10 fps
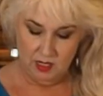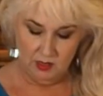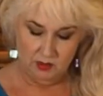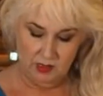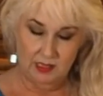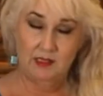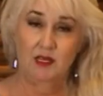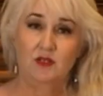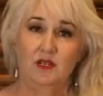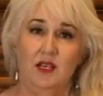So the
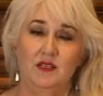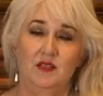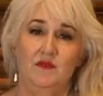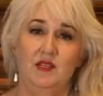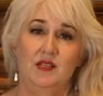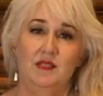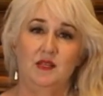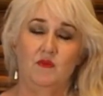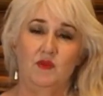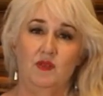extension activity that's
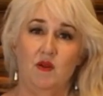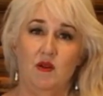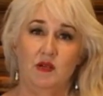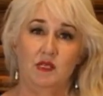done with art